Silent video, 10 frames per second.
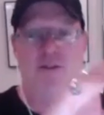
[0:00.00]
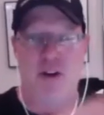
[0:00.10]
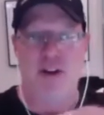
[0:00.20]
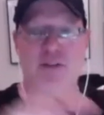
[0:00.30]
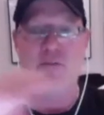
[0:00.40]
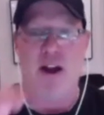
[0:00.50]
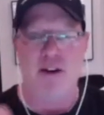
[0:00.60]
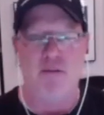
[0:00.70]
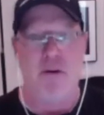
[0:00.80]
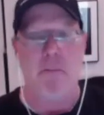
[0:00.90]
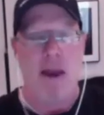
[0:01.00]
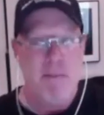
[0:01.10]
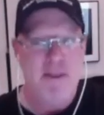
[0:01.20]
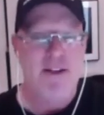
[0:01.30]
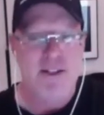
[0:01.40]
drugs, and rock and roll, maybe
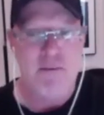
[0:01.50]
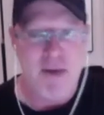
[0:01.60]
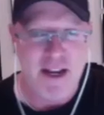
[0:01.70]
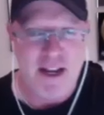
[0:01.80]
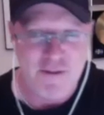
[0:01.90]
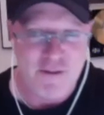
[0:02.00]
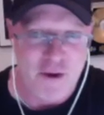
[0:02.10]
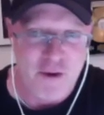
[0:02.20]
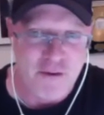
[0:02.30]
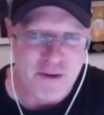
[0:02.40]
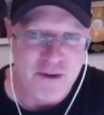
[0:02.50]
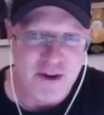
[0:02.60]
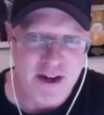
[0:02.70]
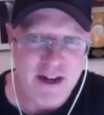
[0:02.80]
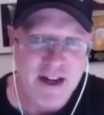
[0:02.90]
there's some money left over,
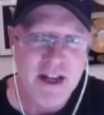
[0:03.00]
right?